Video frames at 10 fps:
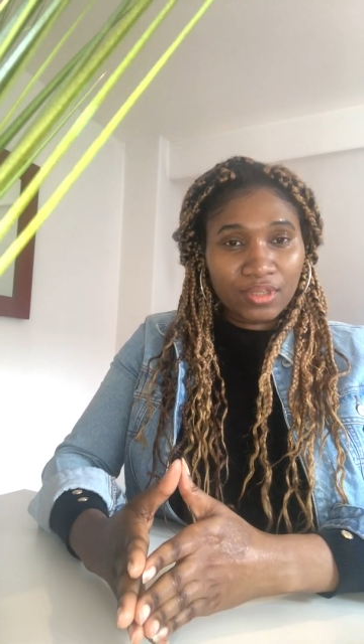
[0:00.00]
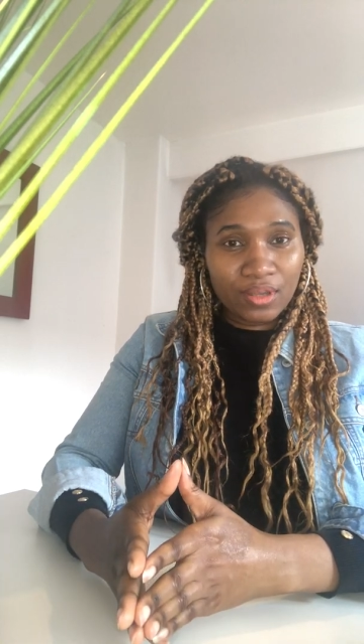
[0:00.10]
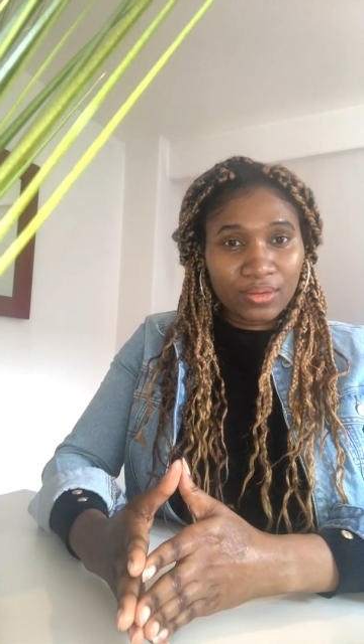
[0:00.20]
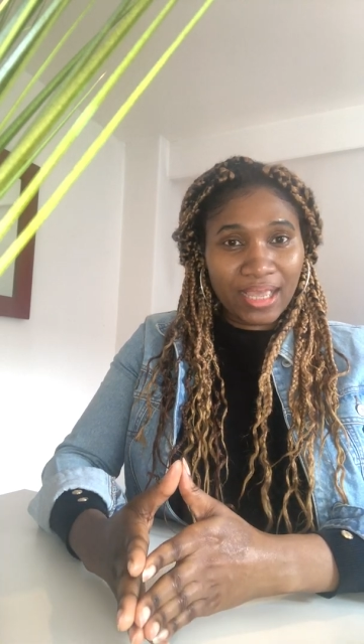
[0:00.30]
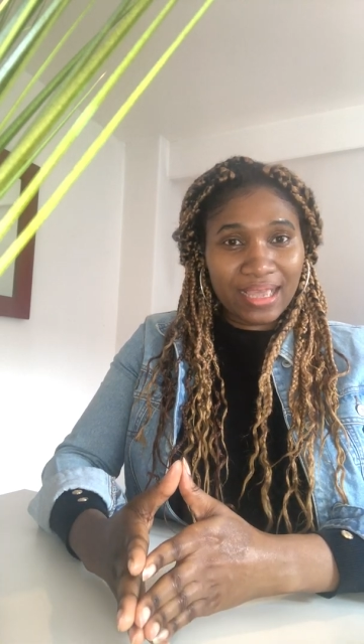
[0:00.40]

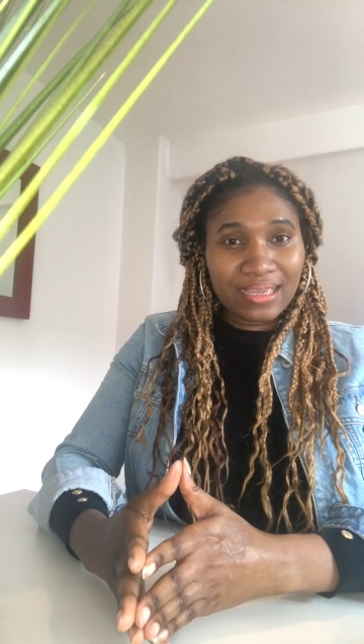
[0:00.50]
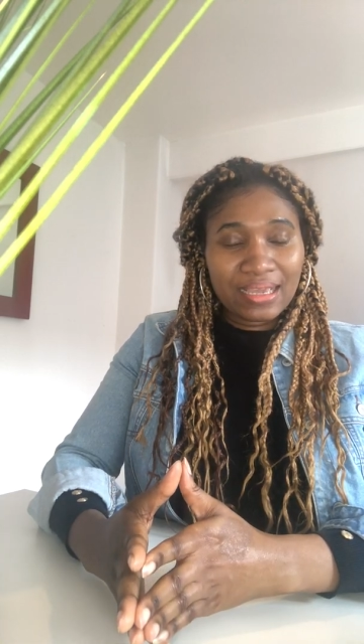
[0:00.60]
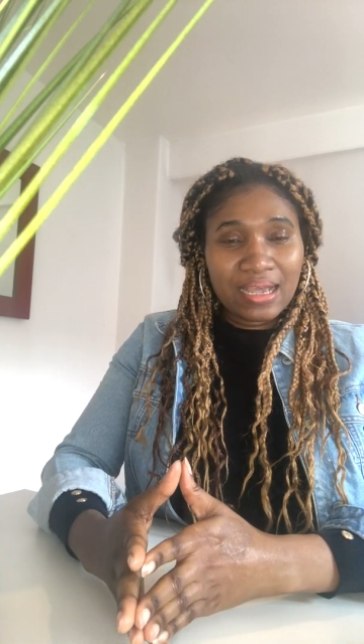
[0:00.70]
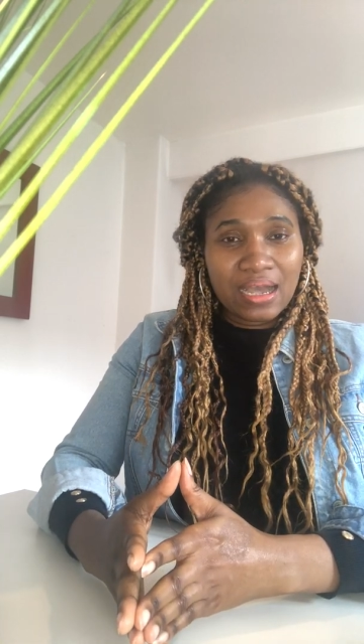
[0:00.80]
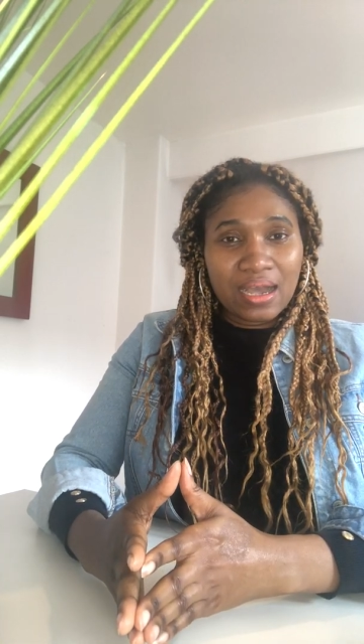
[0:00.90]
Okay?
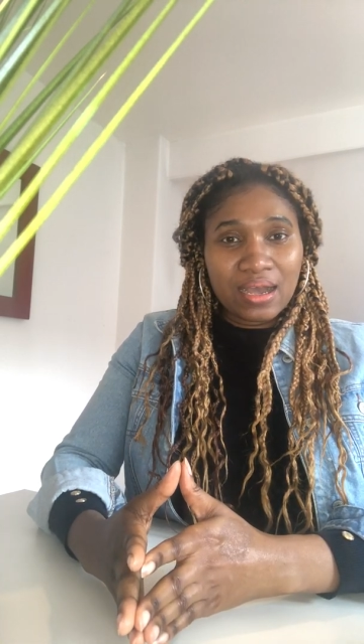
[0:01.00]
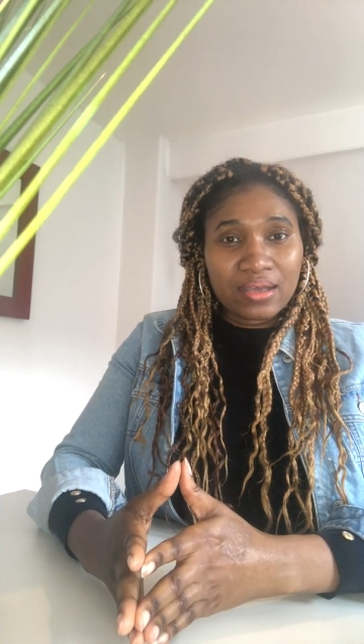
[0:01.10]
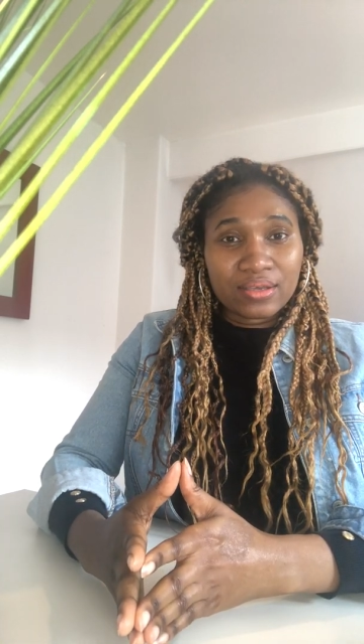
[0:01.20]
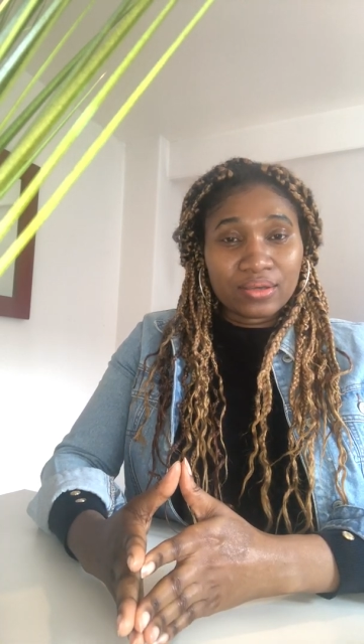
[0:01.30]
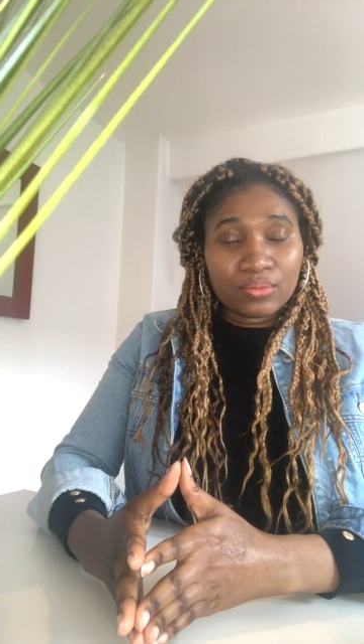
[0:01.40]

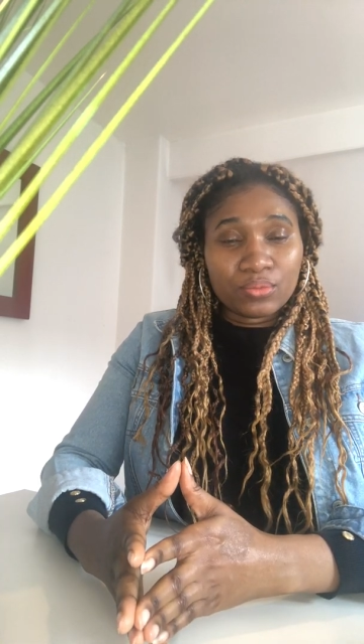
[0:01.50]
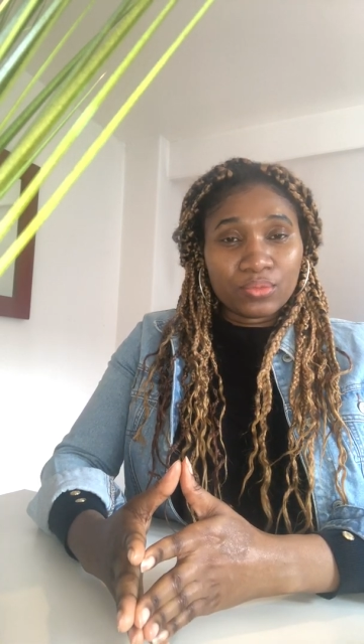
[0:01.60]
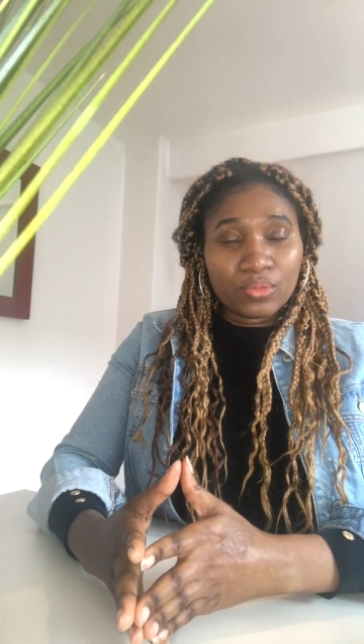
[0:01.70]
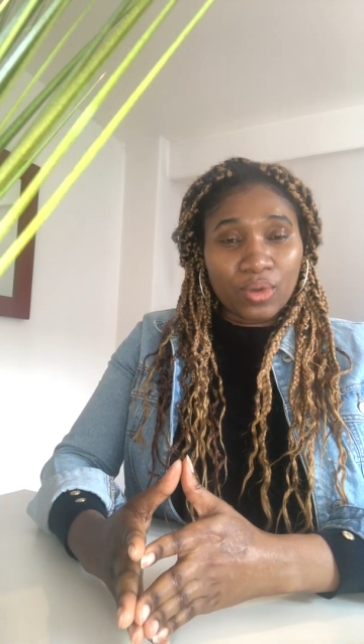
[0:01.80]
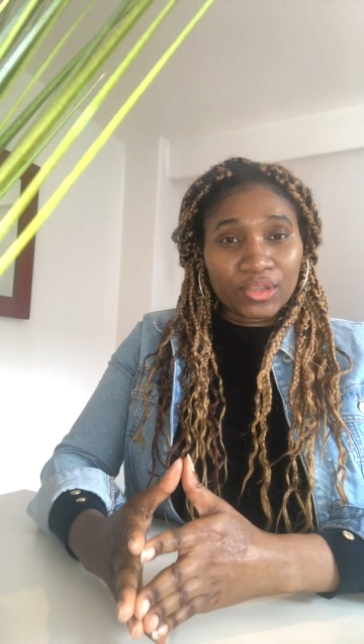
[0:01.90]

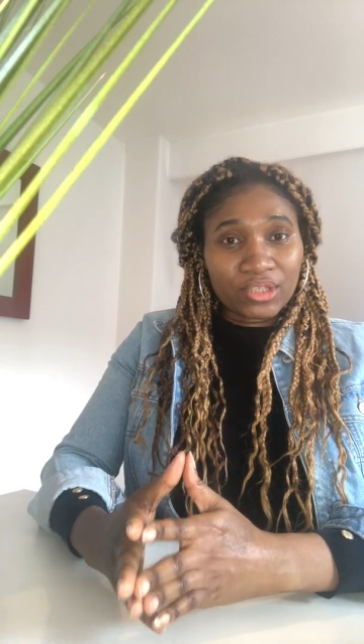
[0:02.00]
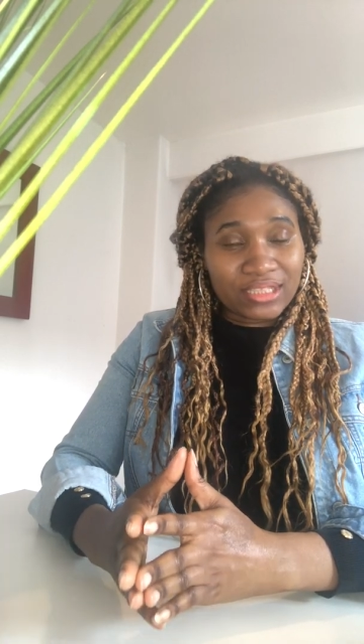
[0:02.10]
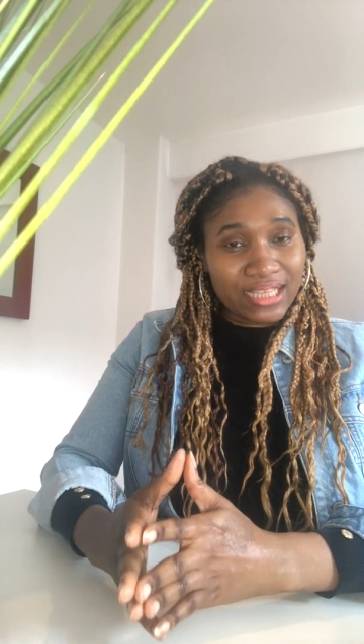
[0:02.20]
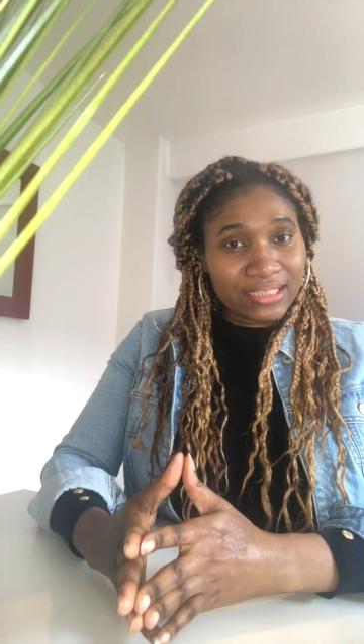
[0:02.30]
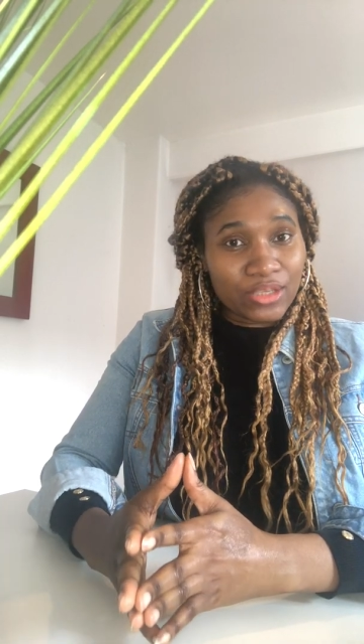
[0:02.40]
Another
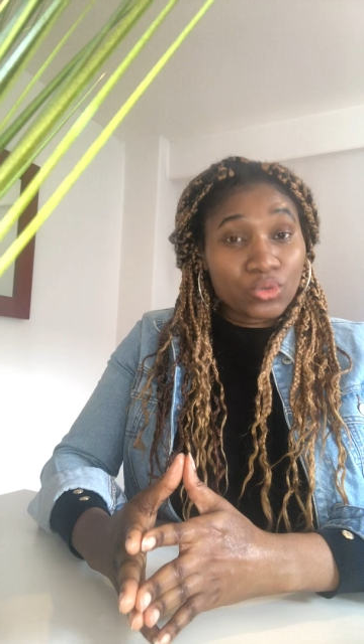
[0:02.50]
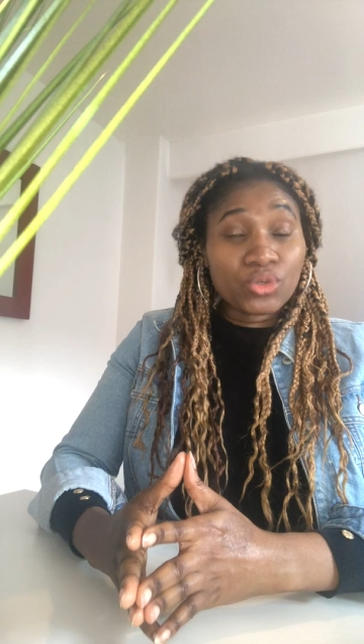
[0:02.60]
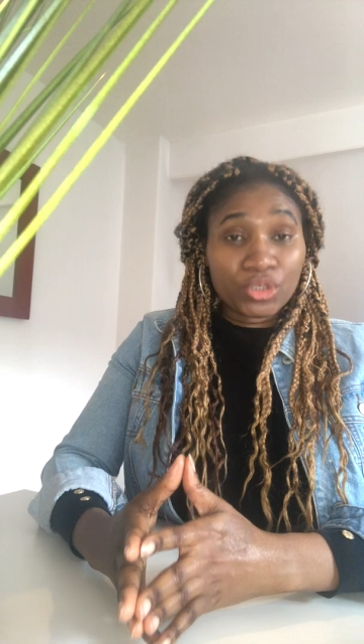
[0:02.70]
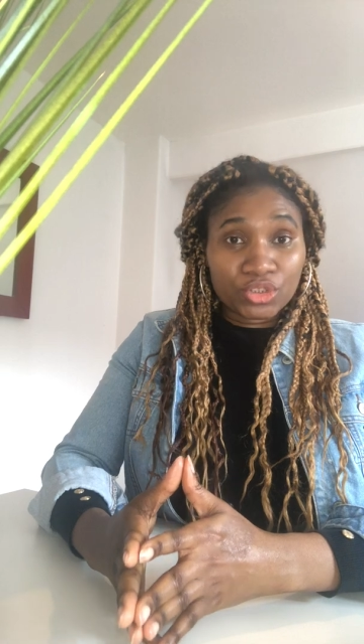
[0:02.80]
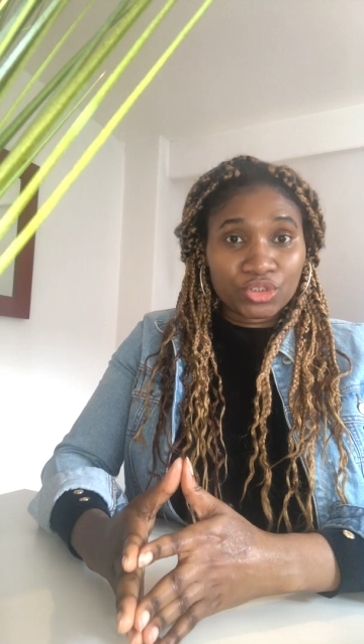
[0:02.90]
thing that you
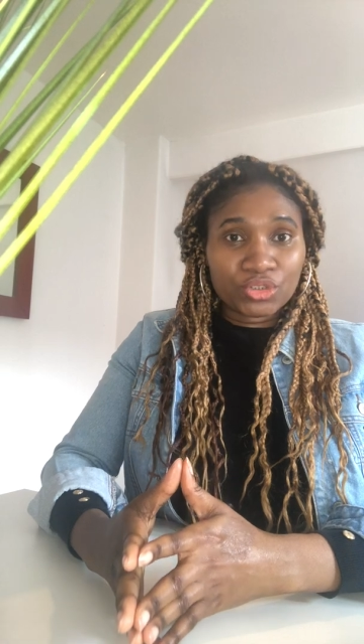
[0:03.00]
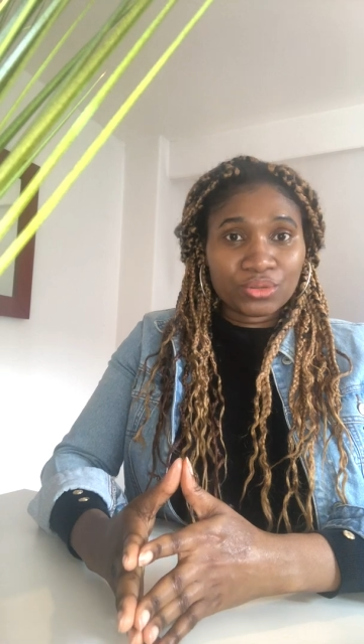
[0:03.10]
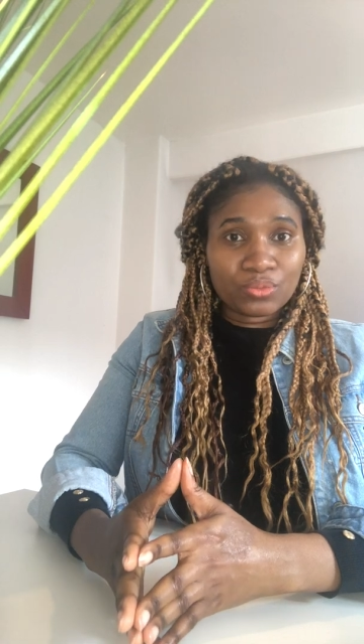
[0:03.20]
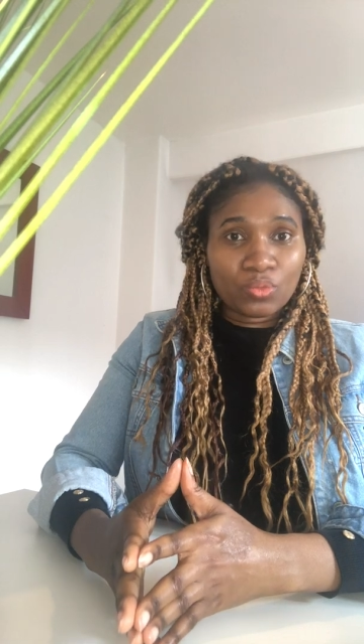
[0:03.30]
could do